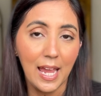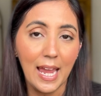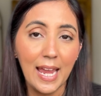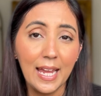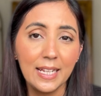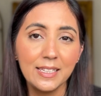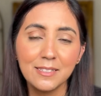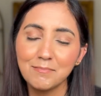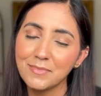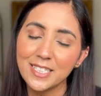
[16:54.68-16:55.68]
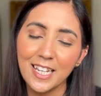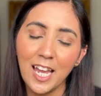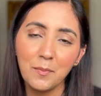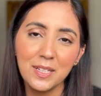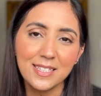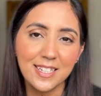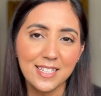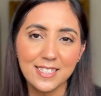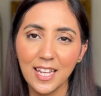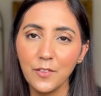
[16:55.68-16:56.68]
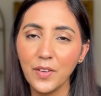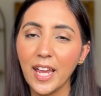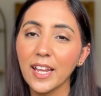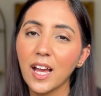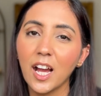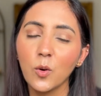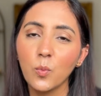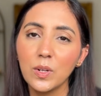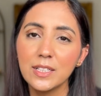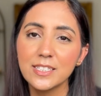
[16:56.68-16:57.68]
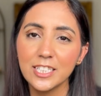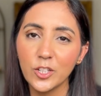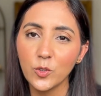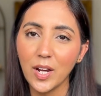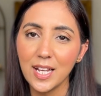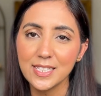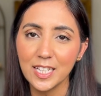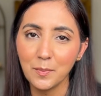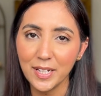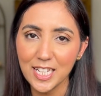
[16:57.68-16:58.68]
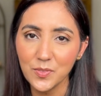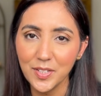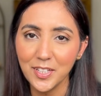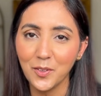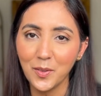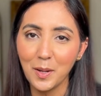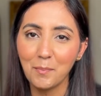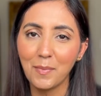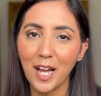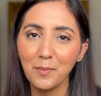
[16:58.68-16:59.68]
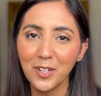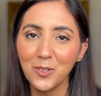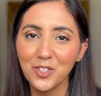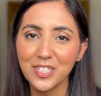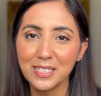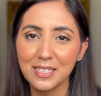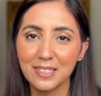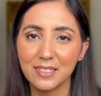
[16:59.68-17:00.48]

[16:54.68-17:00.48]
And stay happy, stay safe and I will see you guys in my next video. Bye my gorgeous.